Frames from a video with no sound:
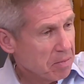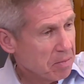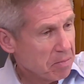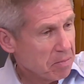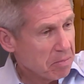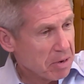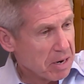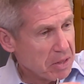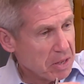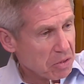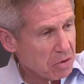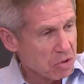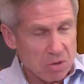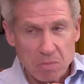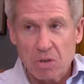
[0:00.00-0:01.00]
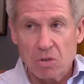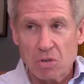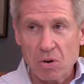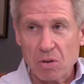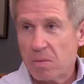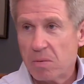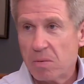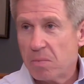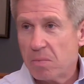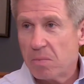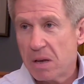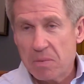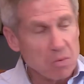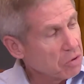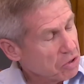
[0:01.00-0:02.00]
but I think there's some concern that
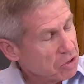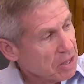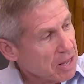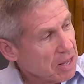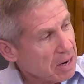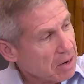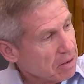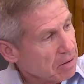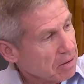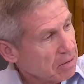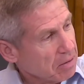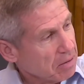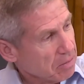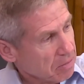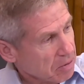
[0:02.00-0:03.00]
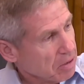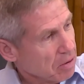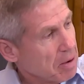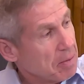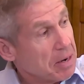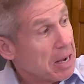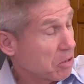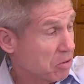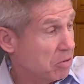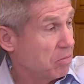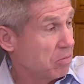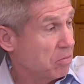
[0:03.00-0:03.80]
maybe we'll see that, maybe not